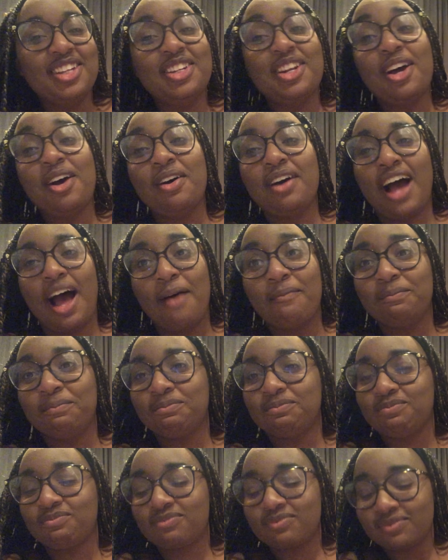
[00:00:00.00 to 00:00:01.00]
hmm. know, I'm. Um,
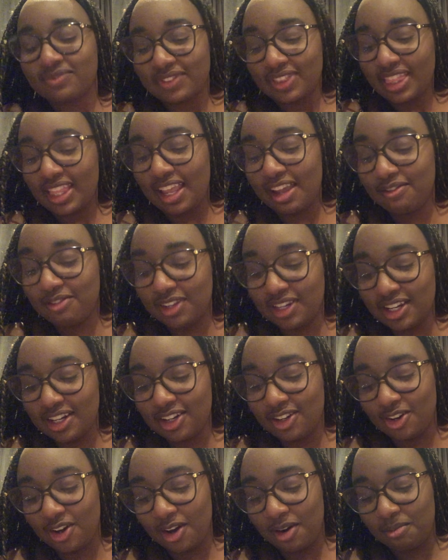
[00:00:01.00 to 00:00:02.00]
if you
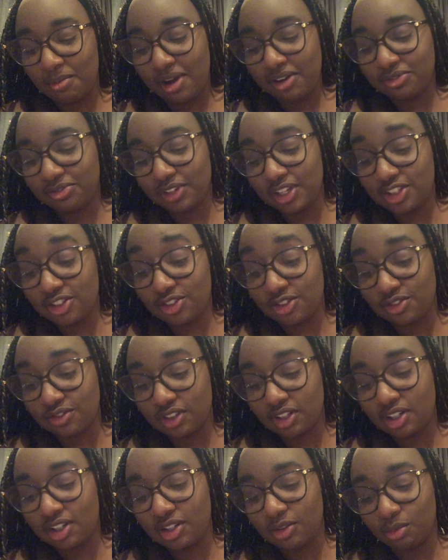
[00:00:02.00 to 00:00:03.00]
didn't know, my friends who
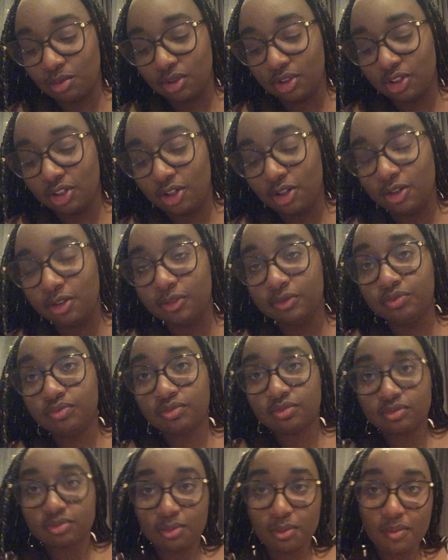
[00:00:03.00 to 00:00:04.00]
drink will know.
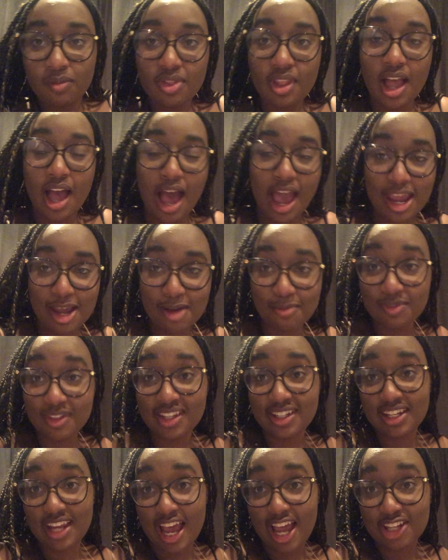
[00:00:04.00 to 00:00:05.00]
Oh, okay. I am the
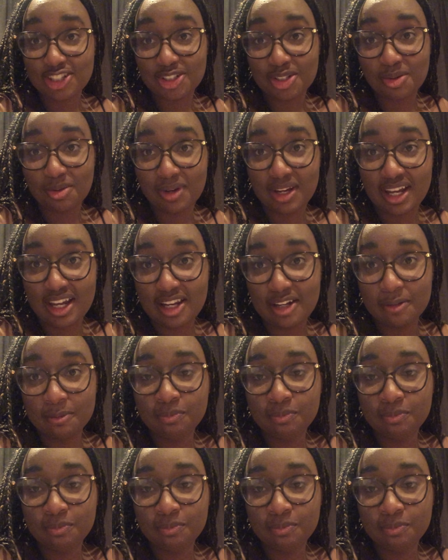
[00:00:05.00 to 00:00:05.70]
dash queen.